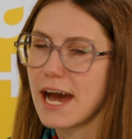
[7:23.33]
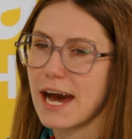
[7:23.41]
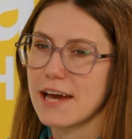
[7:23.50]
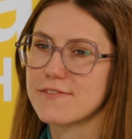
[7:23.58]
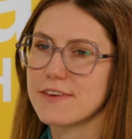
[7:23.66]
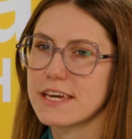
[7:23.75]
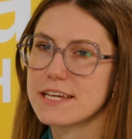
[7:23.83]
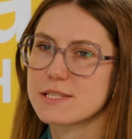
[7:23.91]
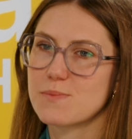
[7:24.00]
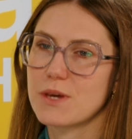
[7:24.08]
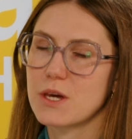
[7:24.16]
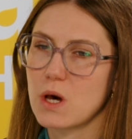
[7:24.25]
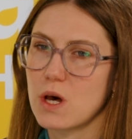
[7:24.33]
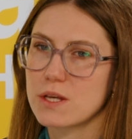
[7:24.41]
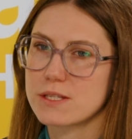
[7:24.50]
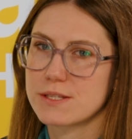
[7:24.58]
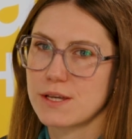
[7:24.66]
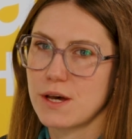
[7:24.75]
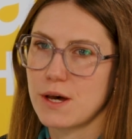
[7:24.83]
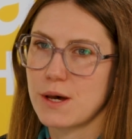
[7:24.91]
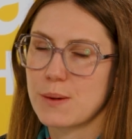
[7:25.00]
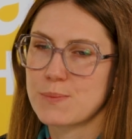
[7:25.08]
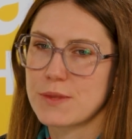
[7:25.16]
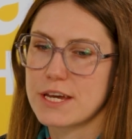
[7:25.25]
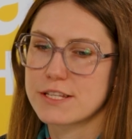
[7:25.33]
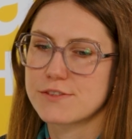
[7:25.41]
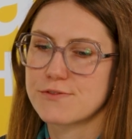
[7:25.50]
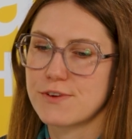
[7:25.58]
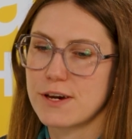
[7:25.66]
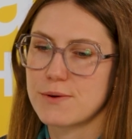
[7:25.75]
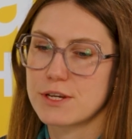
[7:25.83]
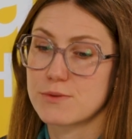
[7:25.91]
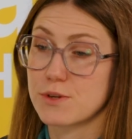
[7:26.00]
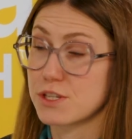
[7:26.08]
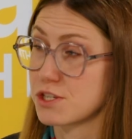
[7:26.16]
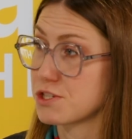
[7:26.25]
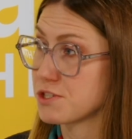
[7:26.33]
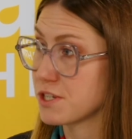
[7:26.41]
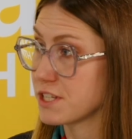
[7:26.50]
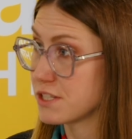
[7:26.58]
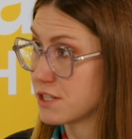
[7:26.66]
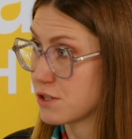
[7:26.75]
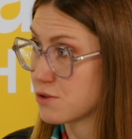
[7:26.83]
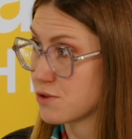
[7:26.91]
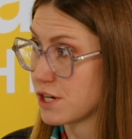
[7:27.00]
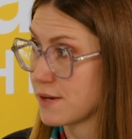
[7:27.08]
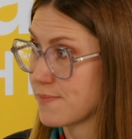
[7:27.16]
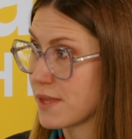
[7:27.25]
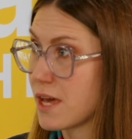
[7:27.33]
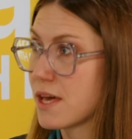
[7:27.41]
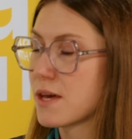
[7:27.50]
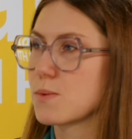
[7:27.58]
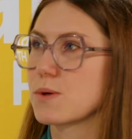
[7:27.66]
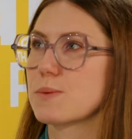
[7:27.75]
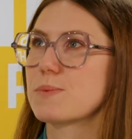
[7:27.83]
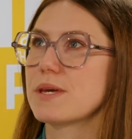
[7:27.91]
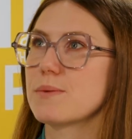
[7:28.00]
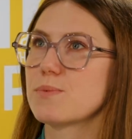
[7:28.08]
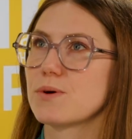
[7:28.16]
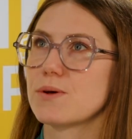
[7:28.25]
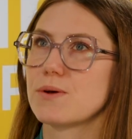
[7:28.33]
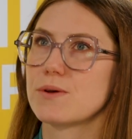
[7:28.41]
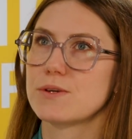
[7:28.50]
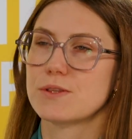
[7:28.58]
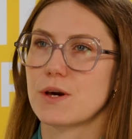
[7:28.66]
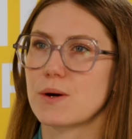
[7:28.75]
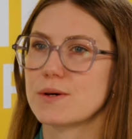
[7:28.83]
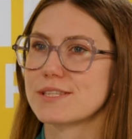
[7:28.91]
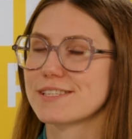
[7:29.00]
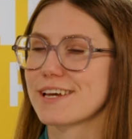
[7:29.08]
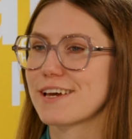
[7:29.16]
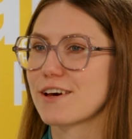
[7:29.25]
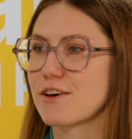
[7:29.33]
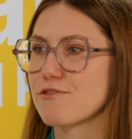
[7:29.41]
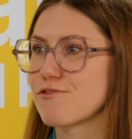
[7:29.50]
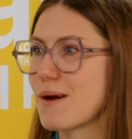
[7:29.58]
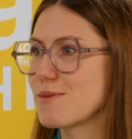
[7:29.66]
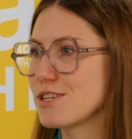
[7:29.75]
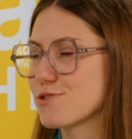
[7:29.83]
I think it's because it's a very traditional industry where people, it's like a family